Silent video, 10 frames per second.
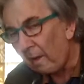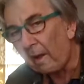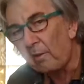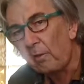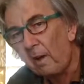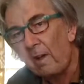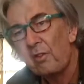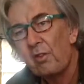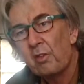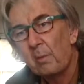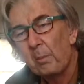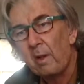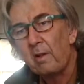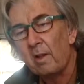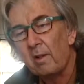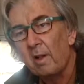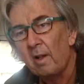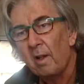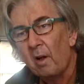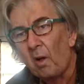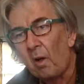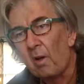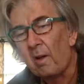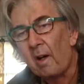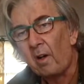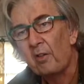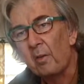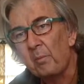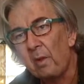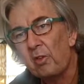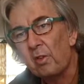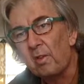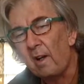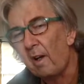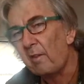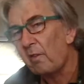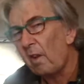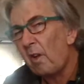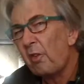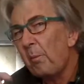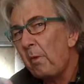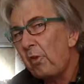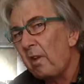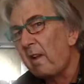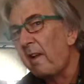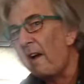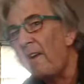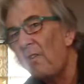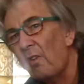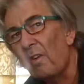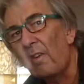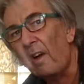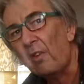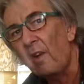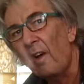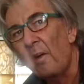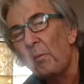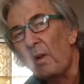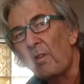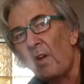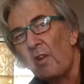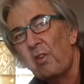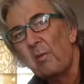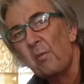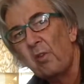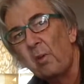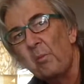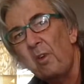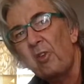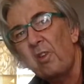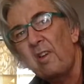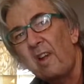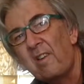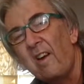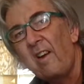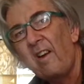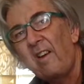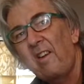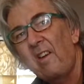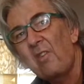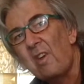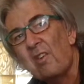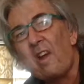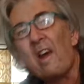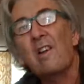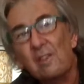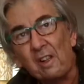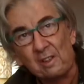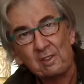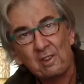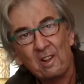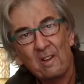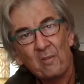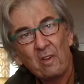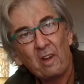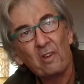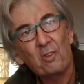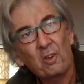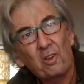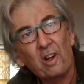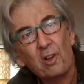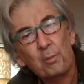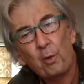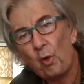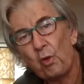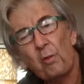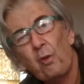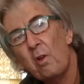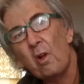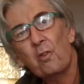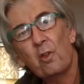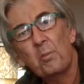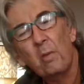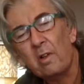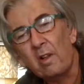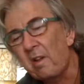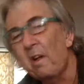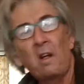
And grace is dependent on our submission. Now, it's not our submission that gains the grace, but it's our submission that gives us access into grace. Because if we're not submitted,